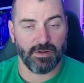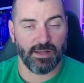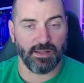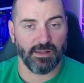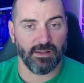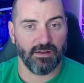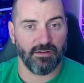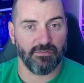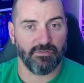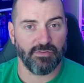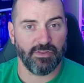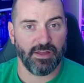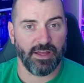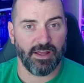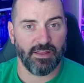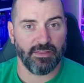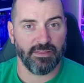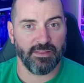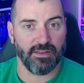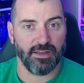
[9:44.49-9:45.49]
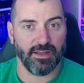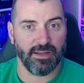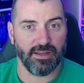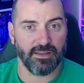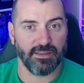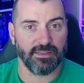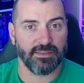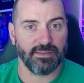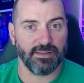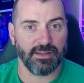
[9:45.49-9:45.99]
I love that
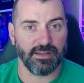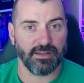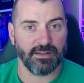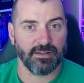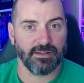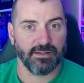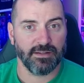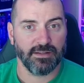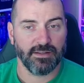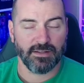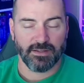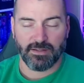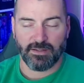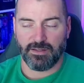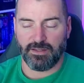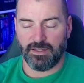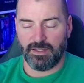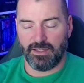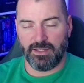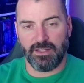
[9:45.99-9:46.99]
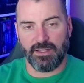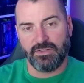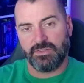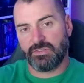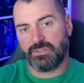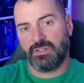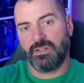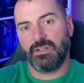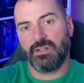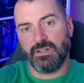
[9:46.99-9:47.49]
they think it
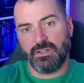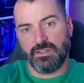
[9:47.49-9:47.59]
hits,